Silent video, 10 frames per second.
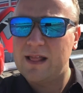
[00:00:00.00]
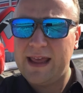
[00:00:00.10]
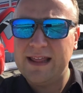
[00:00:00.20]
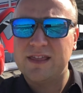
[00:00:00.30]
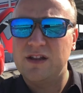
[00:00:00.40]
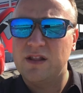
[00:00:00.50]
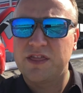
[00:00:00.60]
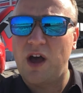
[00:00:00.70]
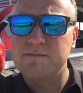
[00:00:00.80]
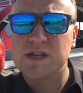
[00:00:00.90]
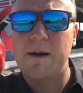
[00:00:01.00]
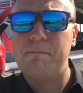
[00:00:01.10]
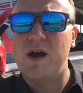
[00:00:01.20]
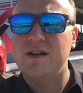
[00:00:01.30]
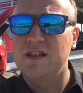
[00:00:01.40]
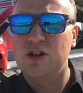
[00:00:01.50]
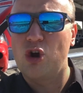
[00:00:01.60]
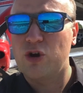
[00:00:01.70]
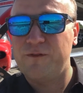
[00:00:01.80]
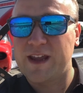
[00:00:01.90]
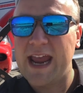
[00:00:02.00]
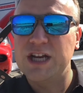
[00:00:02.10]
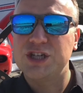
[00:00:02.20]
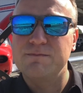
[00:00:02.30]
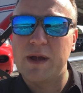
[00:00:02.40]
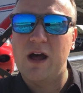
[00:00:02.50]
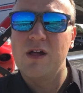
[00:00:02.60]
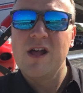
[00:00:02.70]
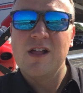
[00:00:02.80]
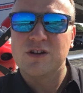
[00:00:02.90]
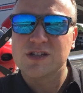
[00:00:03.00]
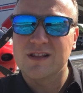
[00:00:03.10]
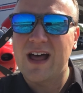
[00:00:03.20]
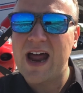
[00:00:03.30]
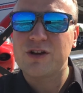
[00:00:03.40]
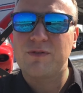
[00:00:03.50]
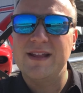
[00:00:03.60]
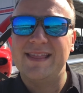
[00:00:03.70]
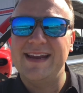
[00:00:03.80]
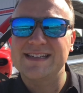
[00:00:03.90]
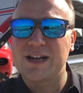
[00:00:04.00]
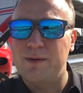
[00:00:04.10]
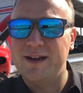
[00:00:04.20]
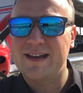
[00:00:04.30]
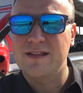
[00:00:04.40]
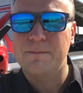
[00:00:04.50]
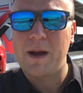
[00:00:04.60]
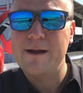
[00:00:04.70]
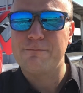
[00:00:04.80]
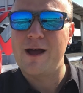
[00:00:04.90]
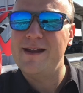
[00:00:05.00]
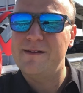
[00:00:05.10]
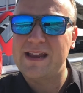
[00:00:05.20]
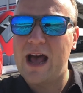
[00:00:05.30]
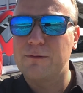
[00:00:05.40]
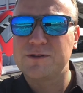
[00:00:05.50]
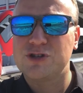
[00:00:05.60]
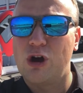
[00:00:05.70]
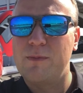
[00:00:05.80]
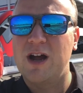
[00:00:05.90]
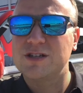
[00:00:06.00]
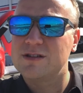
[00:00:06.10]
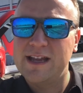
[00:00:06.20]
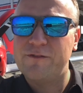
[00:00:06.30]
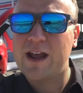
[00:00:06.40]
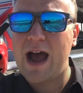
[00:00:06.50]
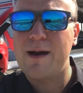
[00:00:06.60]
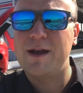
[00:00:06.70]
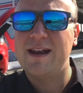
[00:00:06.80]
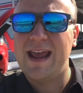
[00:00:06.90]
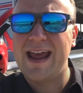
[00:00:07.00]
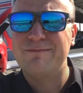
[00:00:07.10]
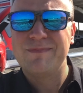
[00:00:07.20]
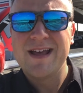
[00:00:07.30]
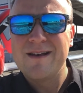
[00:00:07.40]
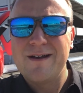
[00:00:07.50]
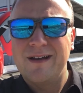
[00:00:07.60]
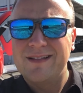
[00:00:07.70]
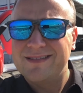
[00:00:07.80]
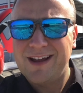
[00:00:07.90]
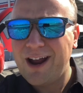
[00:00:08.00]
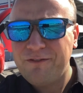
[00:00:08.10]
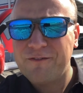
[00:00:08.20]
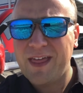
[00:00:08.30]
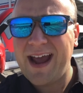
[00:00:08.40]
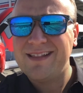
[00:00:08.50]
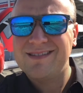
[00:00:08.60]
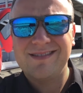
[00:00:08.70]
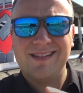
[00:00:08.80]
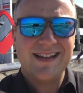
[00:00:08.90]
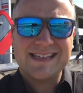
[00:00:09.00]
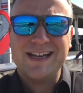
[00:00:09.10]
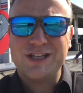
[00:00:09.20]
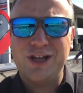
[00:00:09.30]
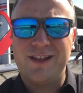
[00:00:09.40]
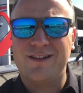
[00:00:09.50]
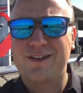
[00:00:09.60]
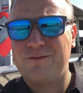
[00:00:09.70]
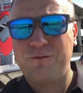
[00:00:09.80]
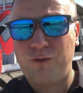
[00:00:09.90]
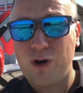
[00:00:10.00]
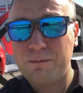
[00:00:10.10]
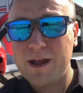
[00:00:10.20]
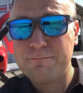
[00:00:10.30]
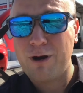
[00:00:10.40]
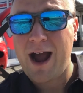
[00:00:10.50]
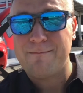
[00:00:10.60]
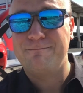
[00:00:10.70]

Hit the thumbs up button and the notification bell. There's a lot of great things coming down the pipeline. that helps so much. Leave a comment and enough of that. Let's get to this four blade prop.